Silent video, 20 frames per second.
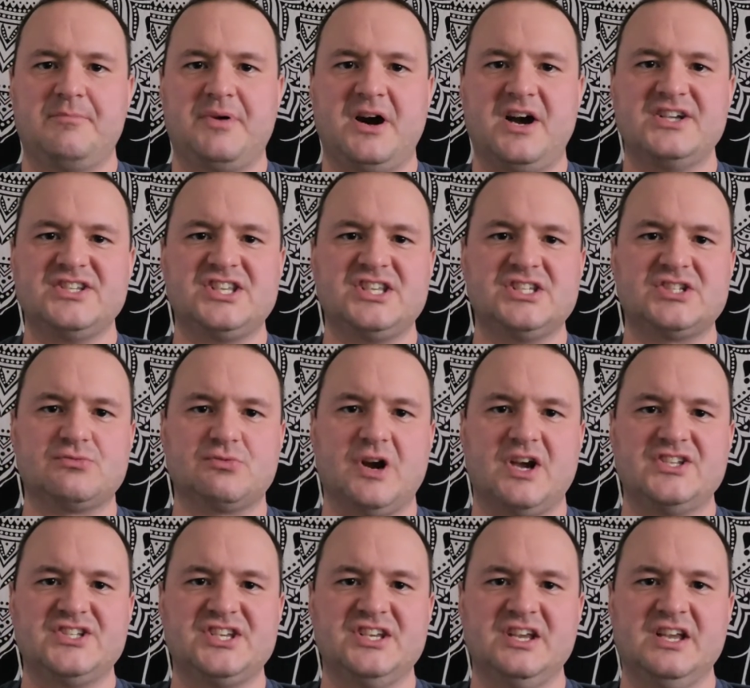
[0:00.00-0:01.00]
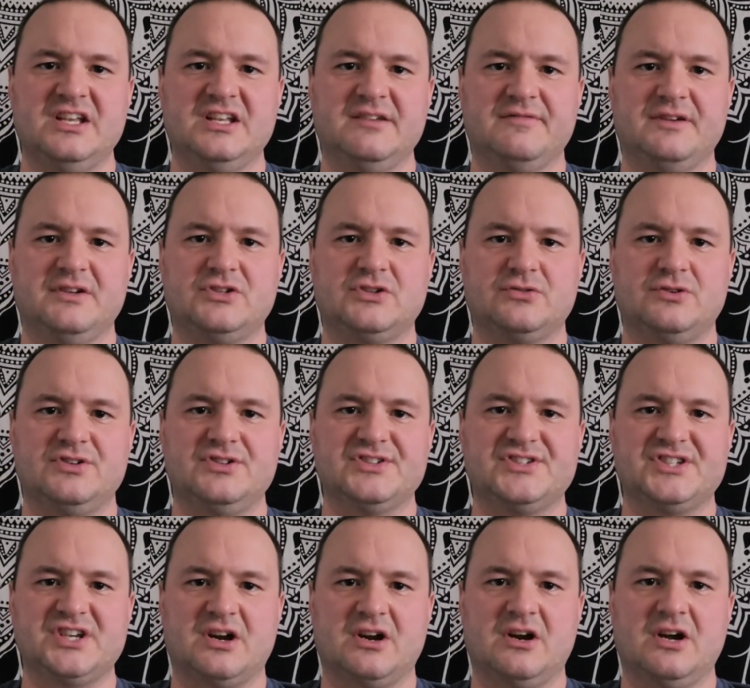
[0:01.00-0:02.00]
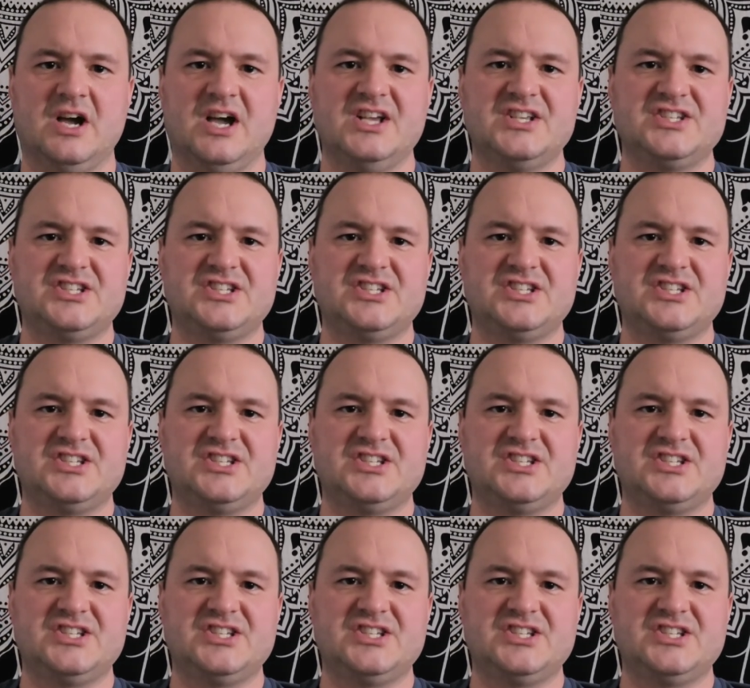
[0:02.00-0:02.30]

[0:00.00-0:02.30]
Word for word: Pisces rising individuals uh,